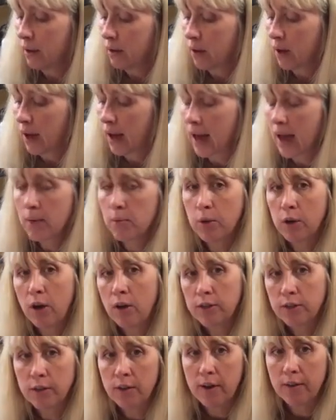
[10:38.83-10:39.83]
I would also
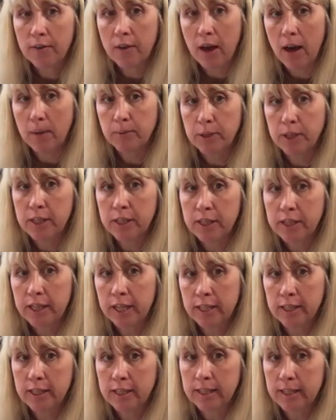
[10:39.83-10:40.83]
have the option to change
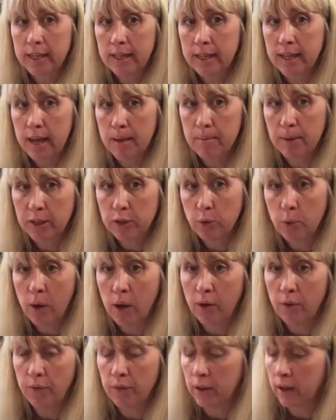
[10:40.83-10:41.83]
this to a
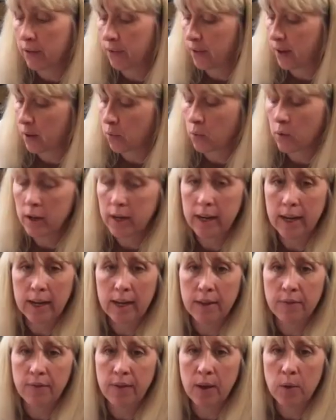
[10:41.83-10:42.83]
9x12 if I wanted.
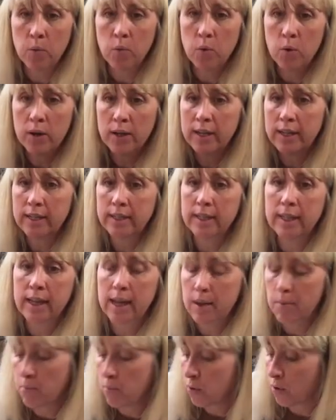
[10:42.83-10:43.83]
If I wanted to get
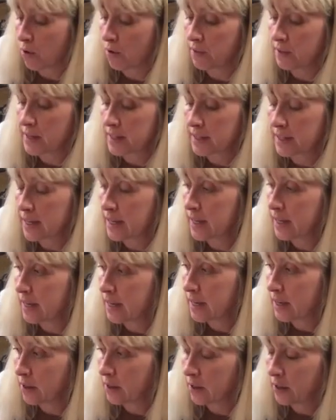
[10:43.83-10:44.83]
more of this in
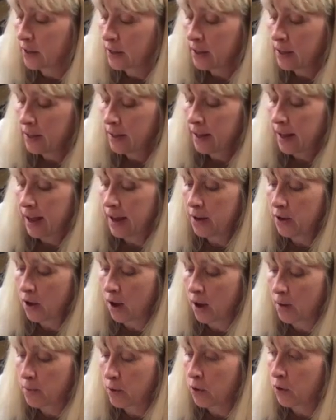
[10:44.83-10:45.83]
here and
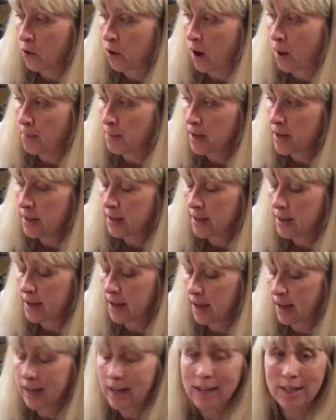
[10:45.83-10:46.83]
not crop anything, I
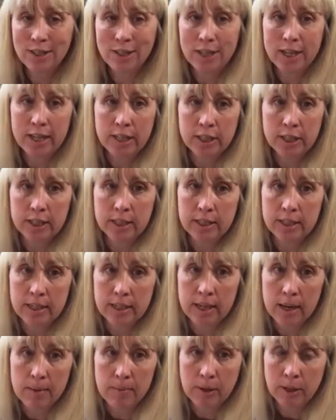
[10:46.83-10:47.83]
can change it to
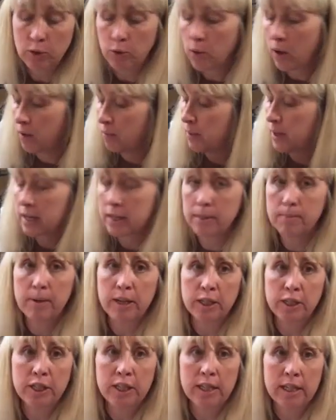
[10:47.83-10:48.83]
9x12 because my
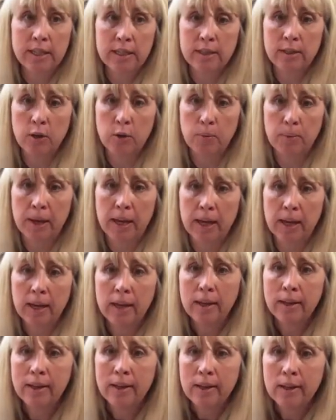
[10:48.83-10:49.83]
sheet is so big.
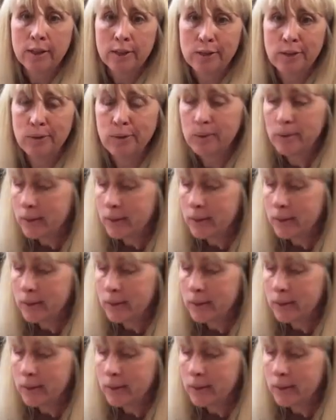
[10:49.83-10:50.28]
So